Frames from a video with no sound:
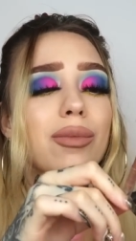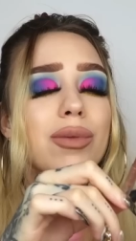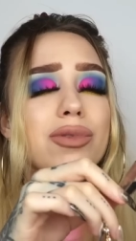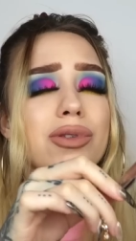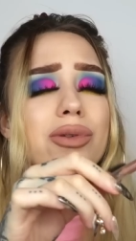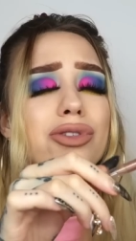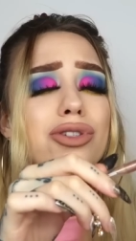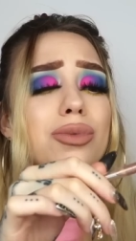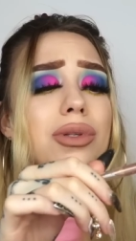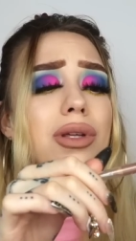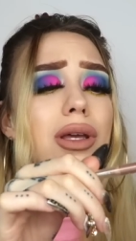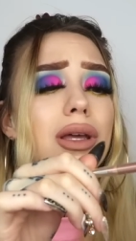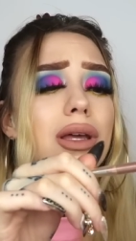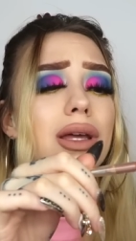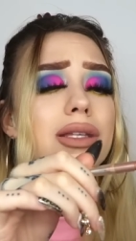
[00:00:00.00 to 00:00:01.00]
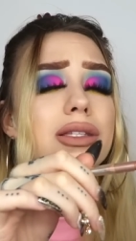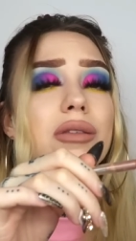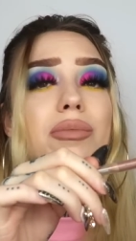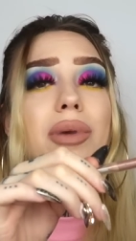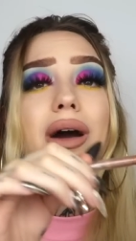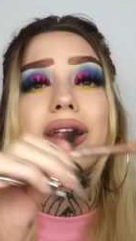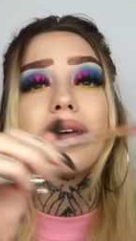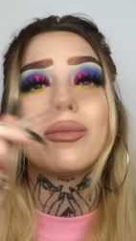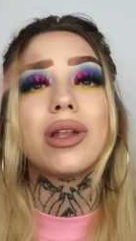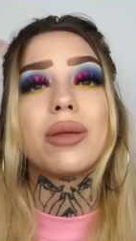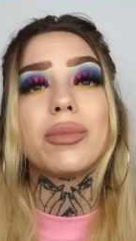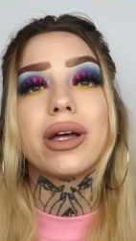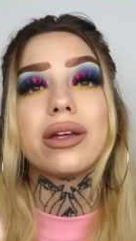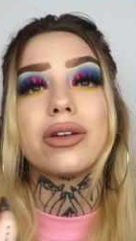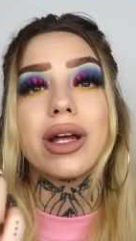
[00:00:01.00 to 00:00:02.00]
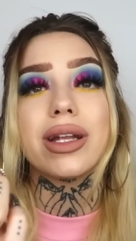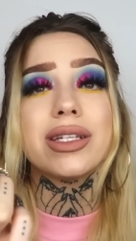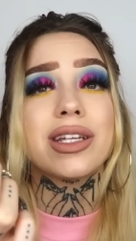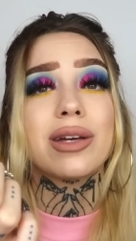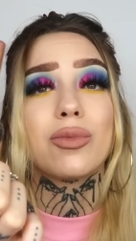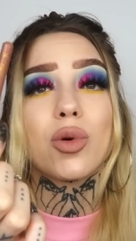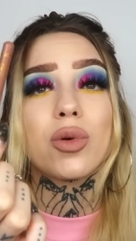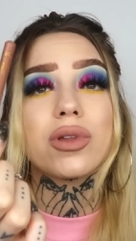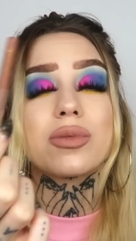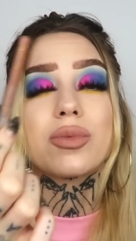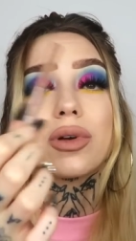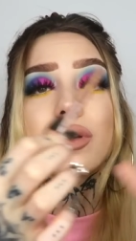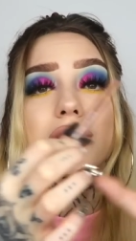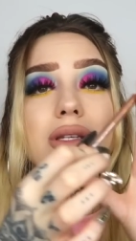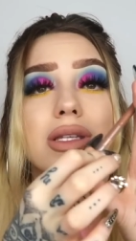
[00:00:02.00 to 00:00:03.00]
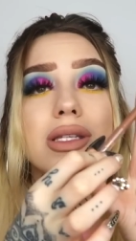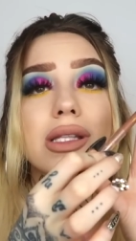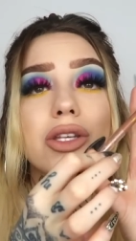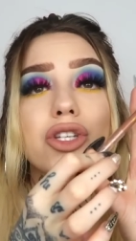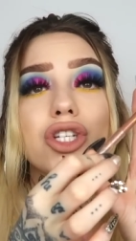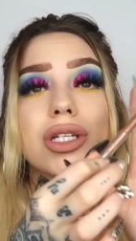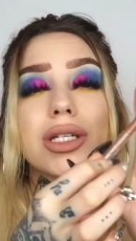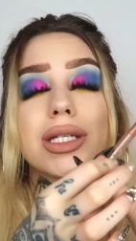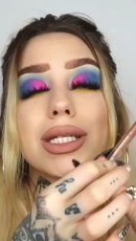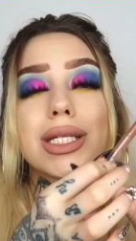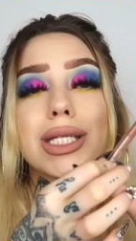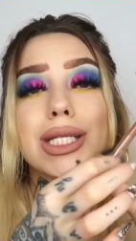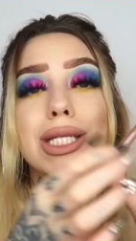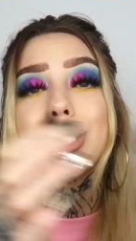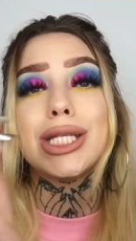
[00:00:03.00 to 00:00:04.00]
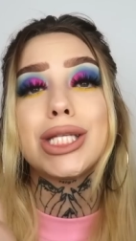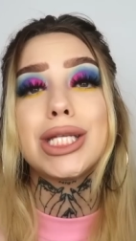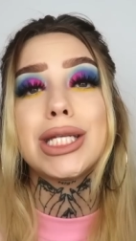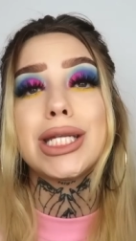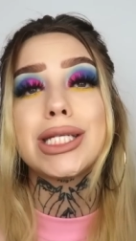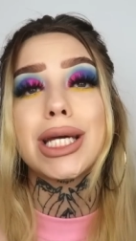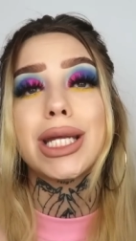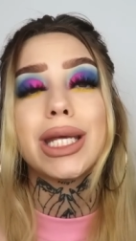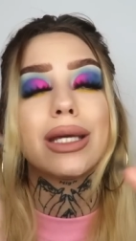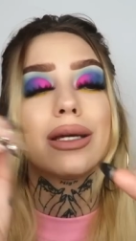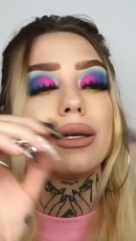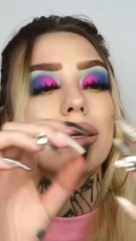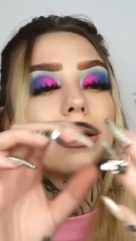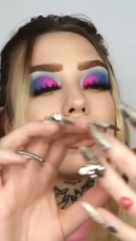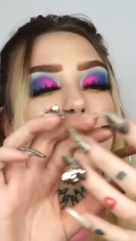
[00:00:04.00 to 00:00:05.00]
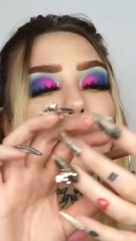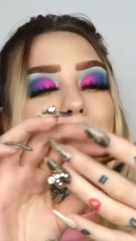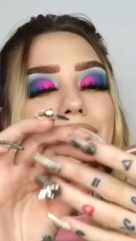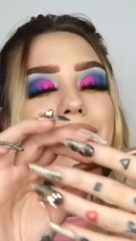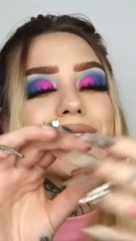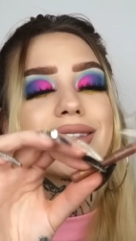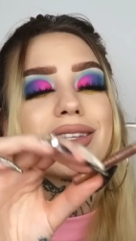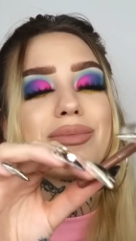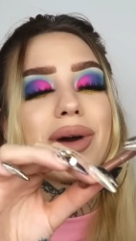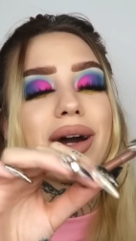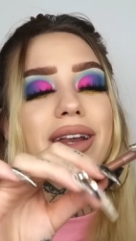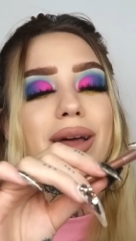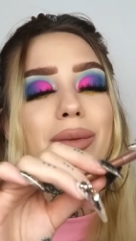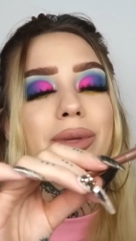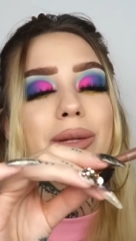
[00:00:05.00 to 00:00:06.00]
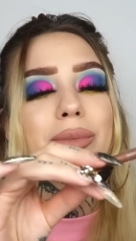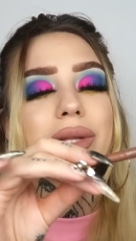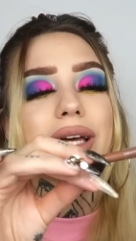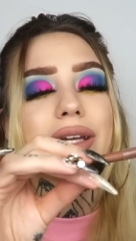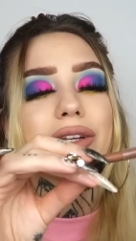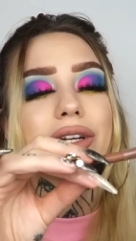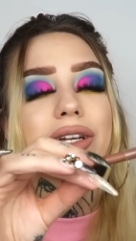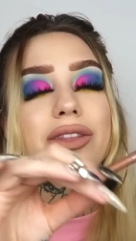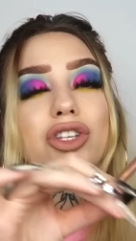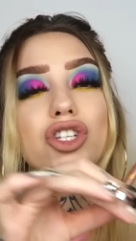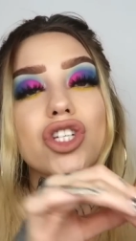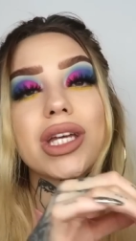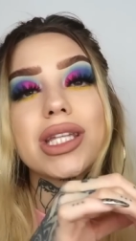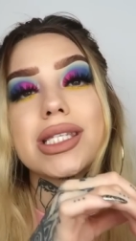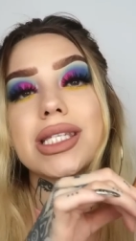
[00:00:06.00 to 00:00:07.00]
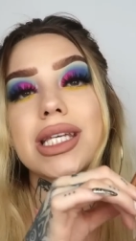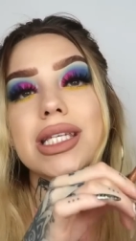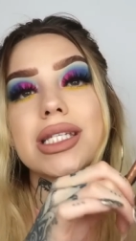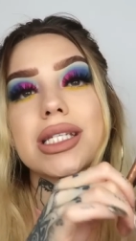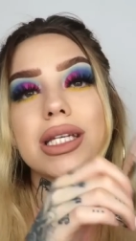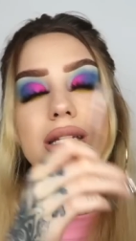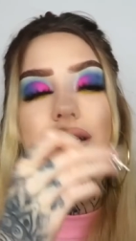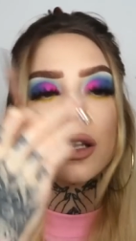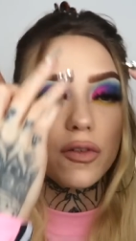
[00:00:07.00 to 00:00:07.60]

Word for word: Um, I'm so stupid. It's the Barry M lip liner. I need to get more of this because it is legit teeny tiny, but it is the Barry M Lip Liner in the shade 16.